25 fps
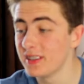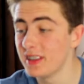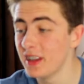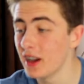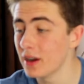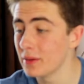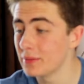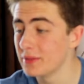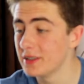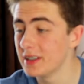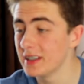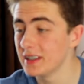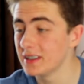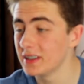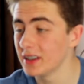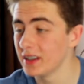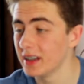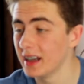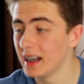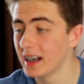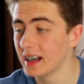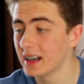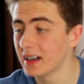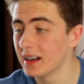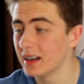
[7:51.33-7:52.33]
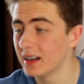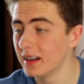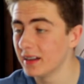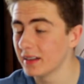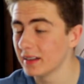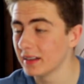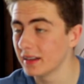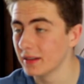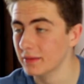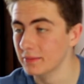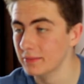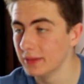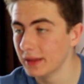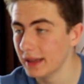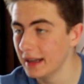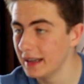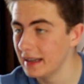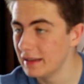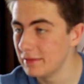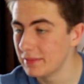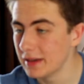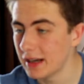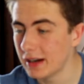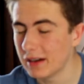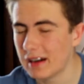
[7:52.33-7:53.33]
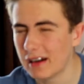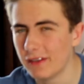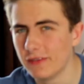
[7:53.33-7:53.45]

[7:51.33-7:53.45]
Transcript: the optics on it I can't complain about.